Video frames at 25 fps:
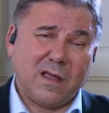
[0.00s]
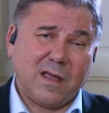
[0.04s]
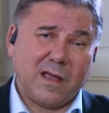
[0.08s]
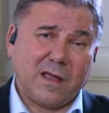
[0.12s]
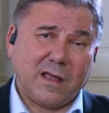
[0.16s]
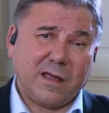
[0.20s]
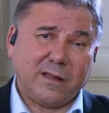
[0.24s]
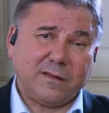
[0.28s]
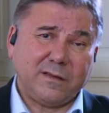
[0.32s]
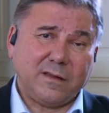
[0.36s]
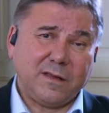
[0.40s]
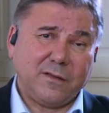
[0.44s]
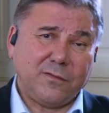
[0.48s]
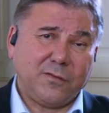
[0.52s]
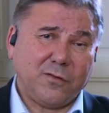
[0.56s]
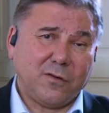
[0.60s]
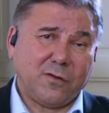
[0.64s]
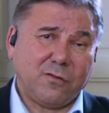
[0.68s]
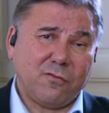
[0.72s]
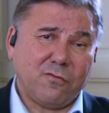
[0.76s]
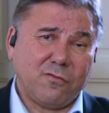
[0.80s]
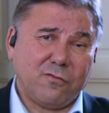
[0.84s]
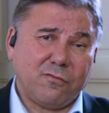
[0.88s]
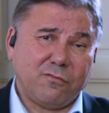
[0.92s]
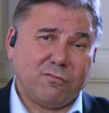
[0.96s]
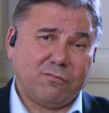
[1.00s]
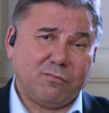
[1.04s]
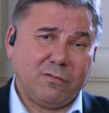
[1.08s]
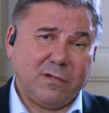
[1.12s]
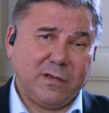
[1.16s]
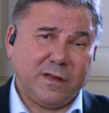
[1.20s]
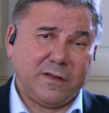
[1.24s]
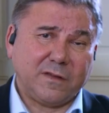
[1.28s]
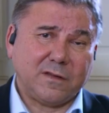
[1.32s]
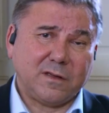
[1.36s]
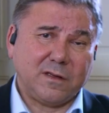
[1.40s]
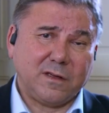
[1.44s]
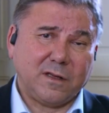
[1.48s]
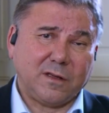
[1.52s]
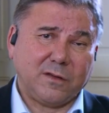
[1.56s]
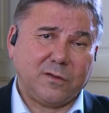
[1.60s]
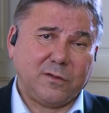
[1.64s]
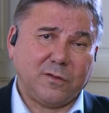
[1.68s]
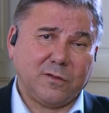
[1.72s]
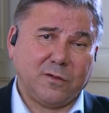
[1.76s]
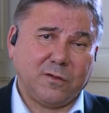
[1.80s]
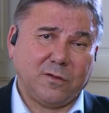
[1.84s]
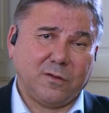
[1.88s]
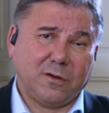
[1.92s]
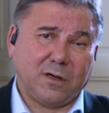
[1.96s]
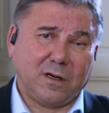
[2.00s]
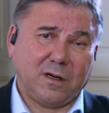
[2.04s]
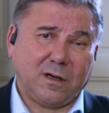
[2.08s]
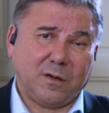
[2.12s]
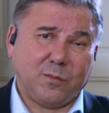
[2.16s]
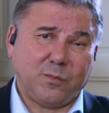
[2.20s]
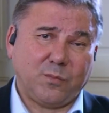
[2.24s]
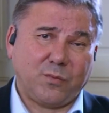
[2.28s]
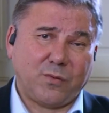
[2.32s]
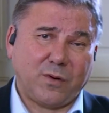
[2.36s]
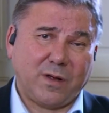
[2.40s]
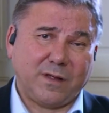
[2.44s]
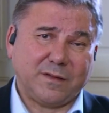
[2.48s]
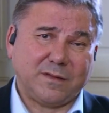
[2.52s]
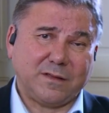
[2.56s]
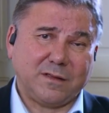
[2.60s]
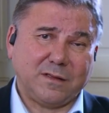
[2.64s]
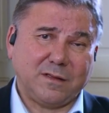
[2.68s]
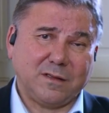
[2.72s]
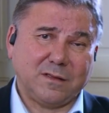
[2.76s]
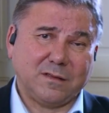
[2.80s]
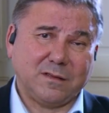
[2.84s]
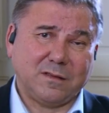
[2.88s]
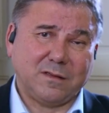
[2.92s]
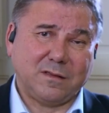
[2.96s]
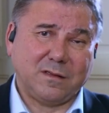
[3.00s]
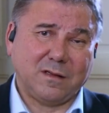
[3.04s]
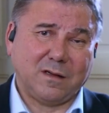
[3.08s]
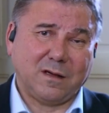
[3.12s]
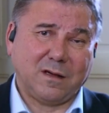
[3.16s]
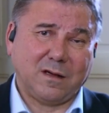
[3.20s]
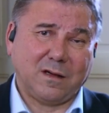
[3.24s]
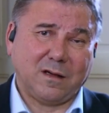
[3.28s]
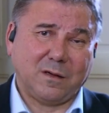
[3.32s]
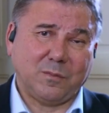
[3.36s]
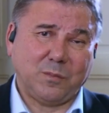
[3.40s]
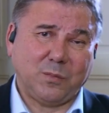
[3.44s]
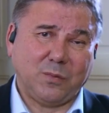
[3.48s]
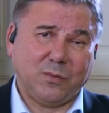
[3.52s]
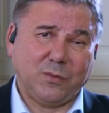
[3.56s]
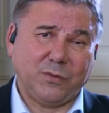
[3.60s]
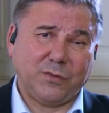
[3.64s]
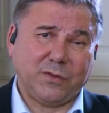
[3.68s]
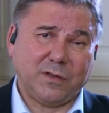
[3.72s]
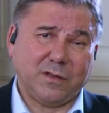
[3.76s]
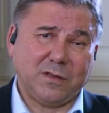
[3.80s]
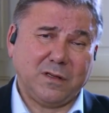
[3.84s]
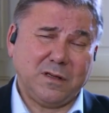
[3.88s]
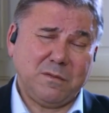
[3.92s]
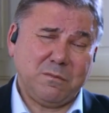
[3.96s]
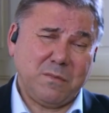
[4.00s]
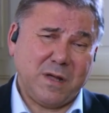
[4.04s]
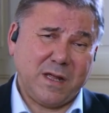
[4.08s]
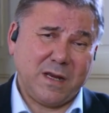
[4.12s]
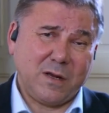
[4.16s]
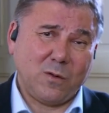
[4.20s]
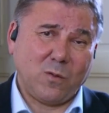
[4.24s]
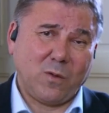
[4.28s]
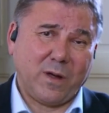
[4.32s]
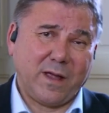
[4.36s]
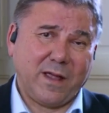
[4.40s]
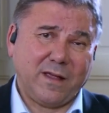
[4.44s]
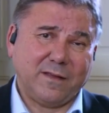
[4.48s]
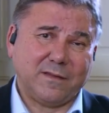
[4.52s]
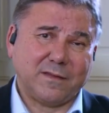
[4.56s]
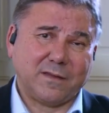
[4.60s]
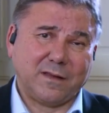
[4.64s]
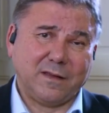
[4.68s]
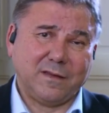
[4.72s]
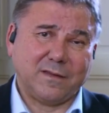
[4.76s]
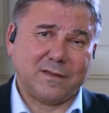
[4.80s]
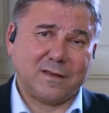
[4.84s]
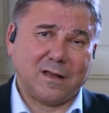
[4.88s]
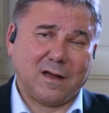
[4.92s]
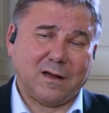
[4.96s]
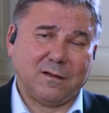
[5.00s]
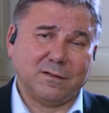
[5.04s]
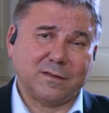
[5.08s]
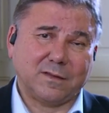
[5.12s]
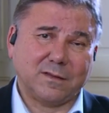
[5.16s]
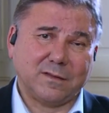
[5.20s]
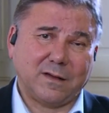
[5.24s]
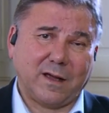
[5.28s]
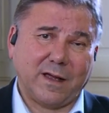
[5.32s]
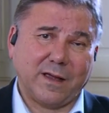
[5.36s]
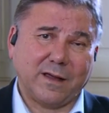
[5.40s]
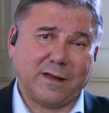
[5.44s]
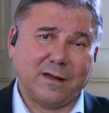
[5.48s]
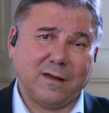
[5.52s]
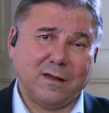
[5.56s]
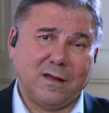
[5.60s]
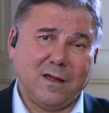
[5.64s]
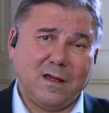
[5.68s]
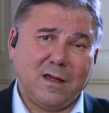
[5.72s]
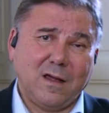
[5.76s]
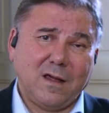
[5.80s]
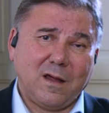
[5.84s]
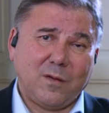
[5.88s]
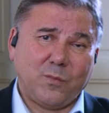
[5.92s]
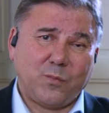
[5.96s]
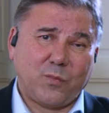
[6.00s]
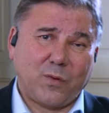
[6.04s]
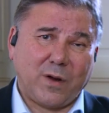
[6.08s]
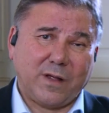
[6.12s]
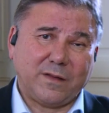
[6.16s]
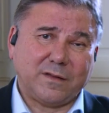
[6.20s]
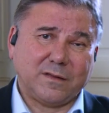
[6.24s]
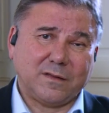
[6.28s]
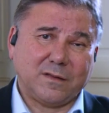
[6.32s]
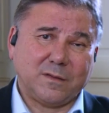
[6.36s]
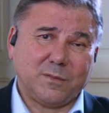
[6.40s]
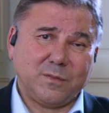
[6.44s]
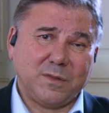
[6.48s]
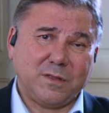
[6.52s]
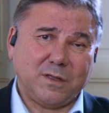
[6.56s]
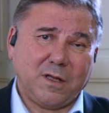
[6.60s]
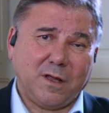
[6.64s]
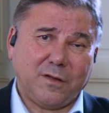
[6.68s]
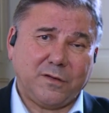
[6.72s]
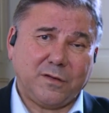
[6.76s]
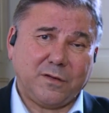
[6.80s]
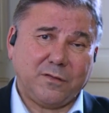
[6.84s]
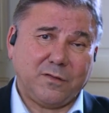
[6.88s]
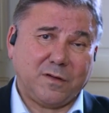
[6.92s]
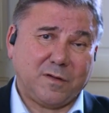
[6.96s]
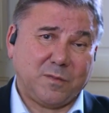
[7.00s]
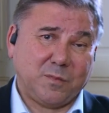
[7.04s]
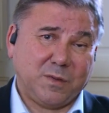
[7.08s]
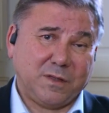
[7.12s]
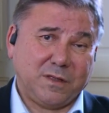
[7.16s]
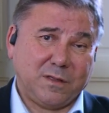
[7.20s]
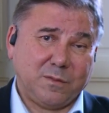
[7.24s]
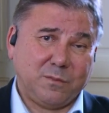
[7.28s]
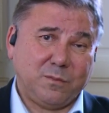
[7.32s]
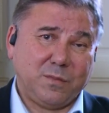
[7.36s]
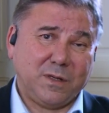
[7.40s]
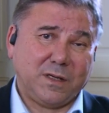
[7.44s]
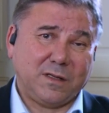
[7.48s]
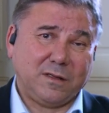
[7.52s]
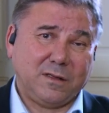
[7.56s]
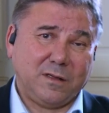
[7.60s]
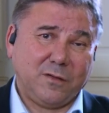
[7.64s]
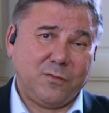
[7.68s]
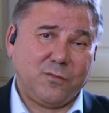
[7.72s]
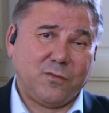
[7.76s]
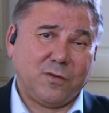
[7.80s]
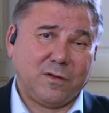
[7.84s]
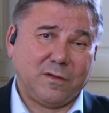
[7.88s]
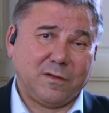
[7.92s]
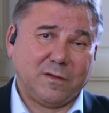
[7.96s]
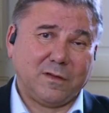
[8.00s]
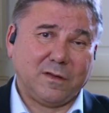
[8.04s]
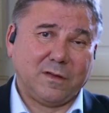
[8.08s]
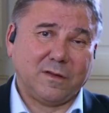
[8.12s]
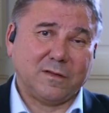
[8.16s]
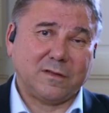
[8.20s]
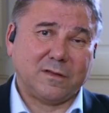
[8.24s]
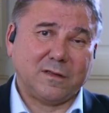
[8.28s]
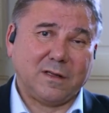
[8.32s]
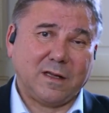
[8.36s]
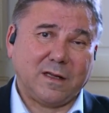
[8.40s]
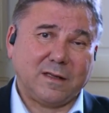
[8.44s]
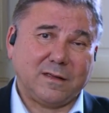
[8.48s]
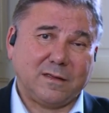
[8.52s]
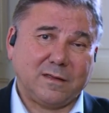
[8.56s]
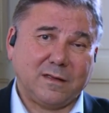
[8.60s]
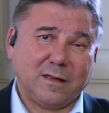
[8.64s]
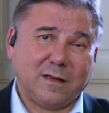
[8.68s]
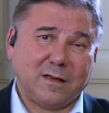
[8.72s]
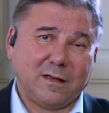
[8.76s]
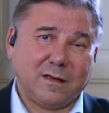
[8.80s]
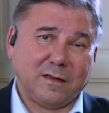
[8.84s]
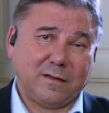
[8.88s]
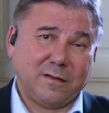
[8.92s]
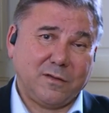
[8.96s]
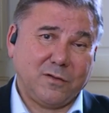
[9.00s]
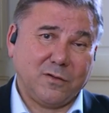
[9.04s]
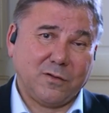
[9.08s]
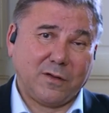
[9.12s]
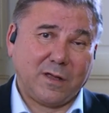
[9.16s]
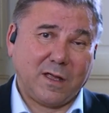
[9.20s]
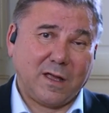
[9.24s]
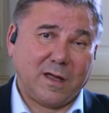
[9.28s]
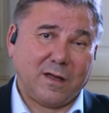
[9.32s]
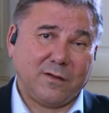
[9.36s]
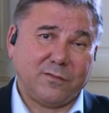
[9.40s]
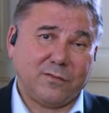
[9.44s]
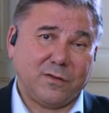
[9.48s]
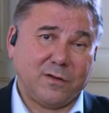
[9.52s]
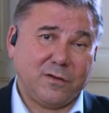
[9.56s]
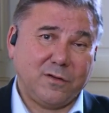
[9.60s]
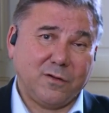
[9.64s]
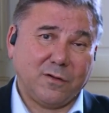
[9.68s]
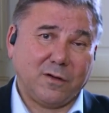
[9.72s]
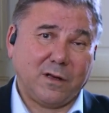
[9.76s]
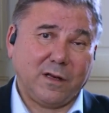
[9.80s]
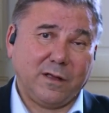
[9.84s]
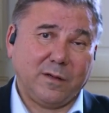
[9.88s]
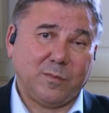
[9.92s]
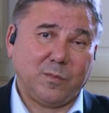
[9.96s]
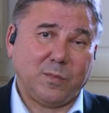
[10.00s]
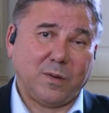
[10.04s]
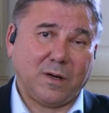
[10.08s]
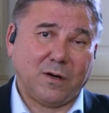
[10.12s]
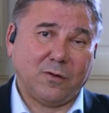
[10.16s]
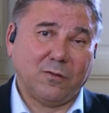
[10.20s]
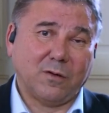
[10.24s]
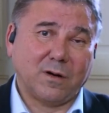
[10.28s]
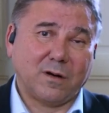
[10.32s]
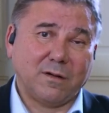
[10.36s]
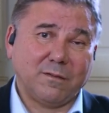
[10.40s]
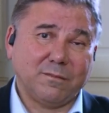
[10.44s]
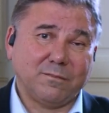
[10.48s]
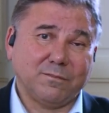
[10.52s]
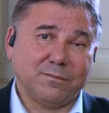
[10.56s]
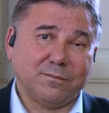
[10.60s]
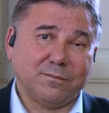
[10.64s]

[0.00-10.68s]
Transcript: And if you're listening to President Putin, in many ways he sounds like President Milosevic, but the big difference is that you have a nuclear power.